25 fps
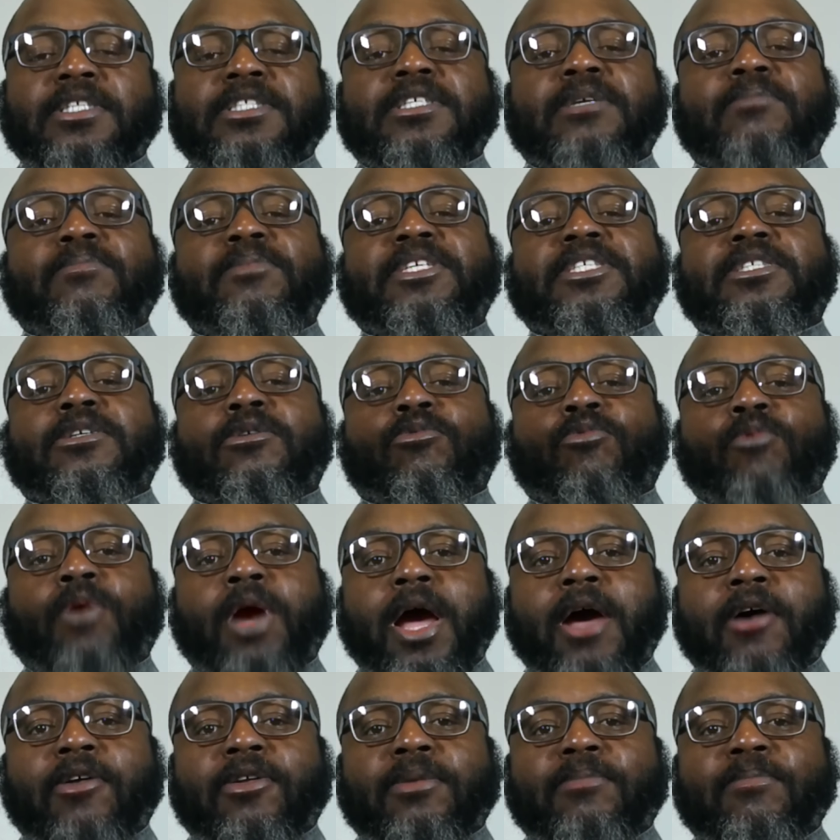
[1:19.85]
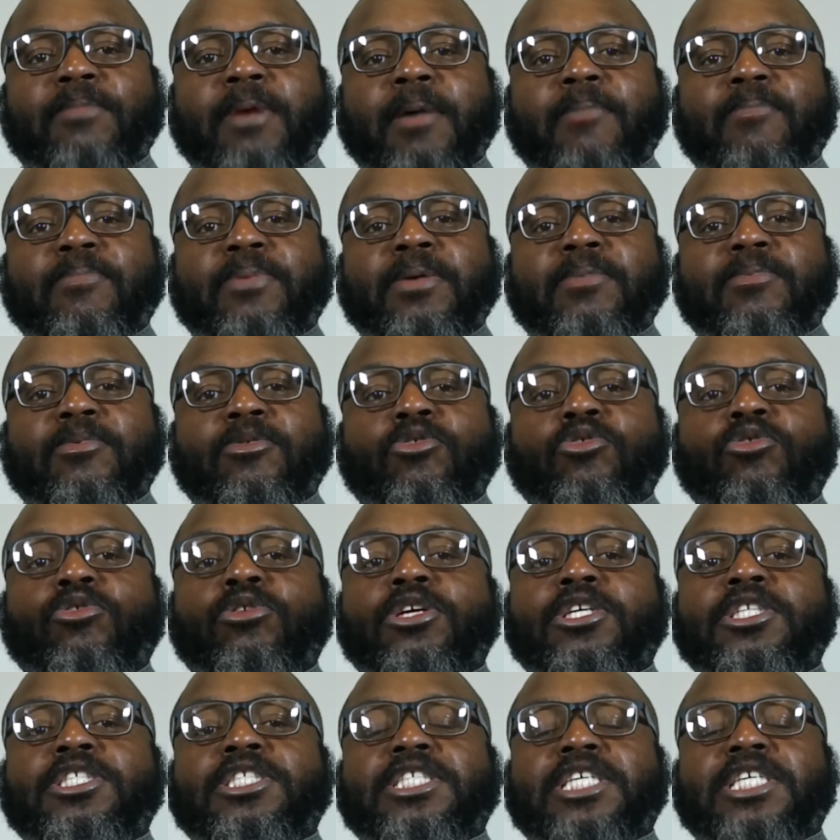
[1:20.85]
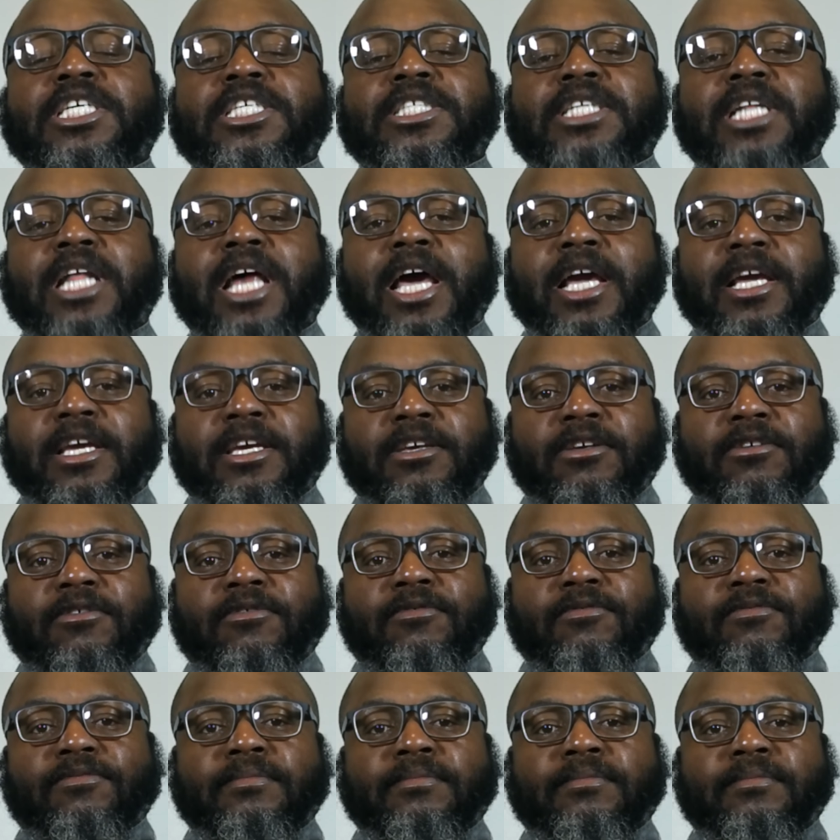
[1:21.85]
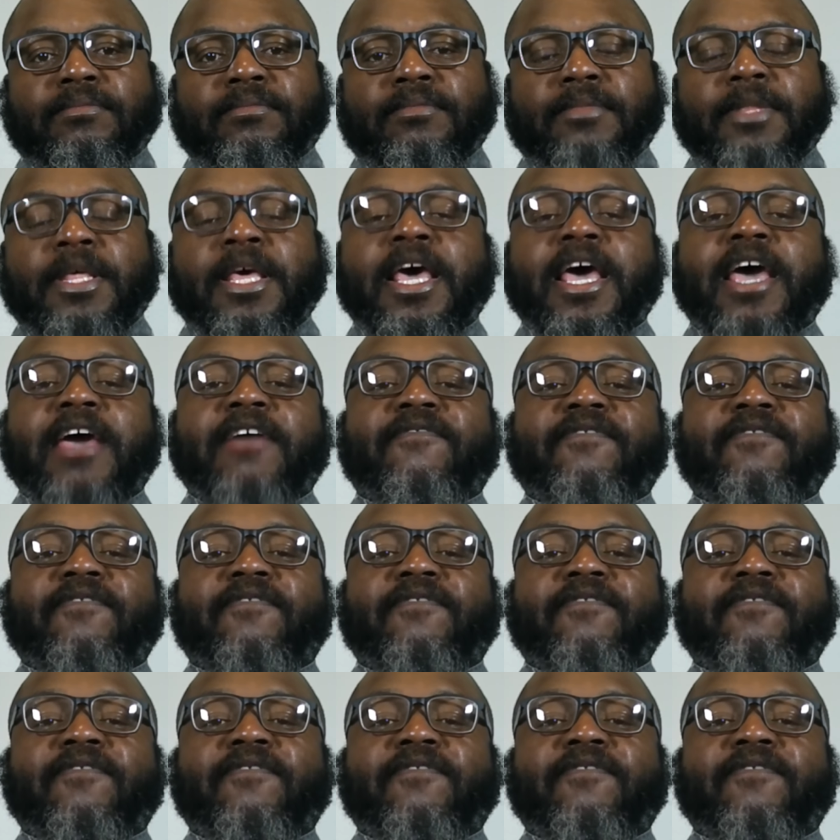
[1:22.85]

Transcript: to be surrounded by people who look just like you.